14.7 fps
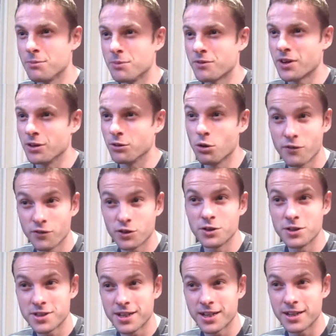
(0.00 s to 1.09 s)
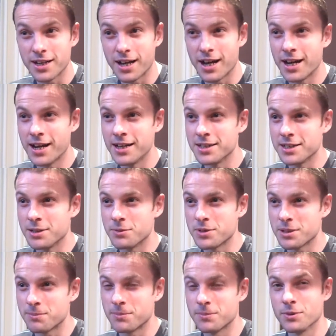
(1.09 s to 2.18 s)
We've got a lot of content, and it
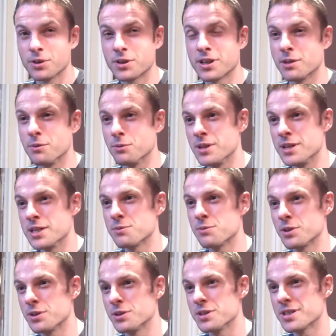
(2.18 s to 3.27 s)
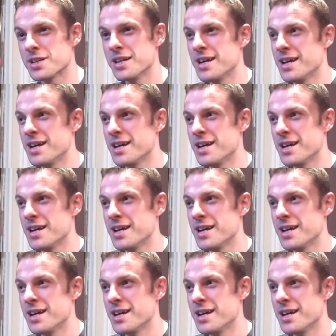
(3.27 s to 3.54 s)
was looking at ways we could